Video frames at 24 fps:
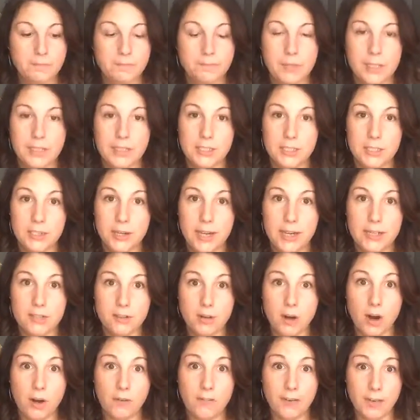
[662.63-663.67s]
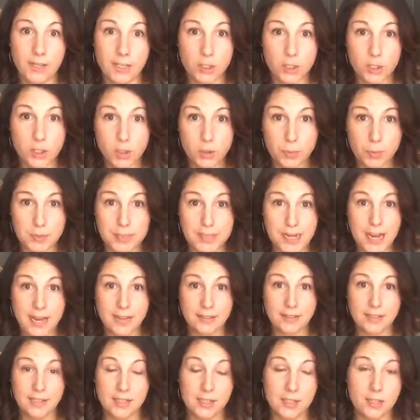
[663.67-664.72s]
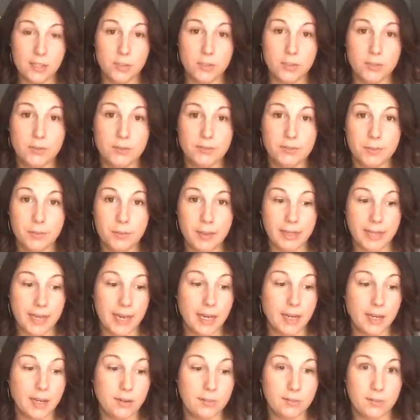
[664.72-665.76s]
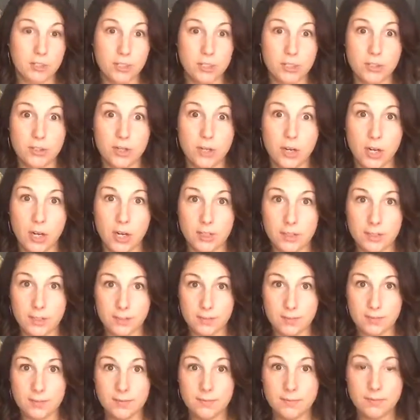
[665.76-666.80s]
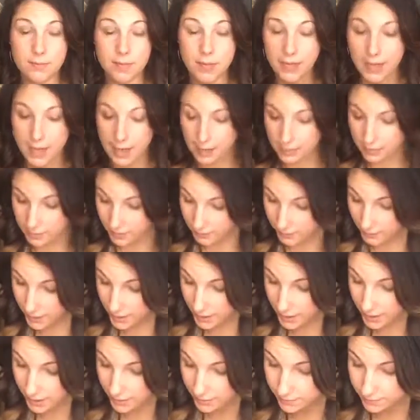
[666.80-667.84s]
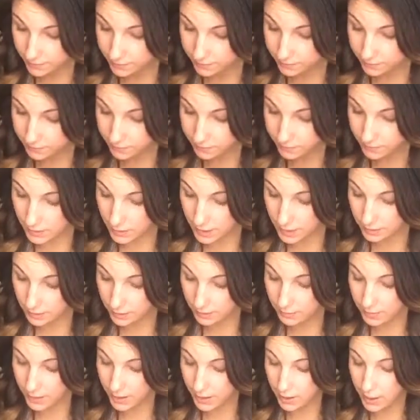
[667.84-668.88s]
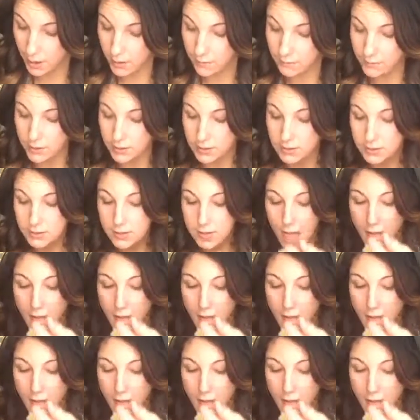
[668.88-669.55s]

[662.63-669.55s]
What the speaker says: Unless you guys are all fucking super talented and you knew it from the get-go, which is awesome. Like, I love that. I love that confidence.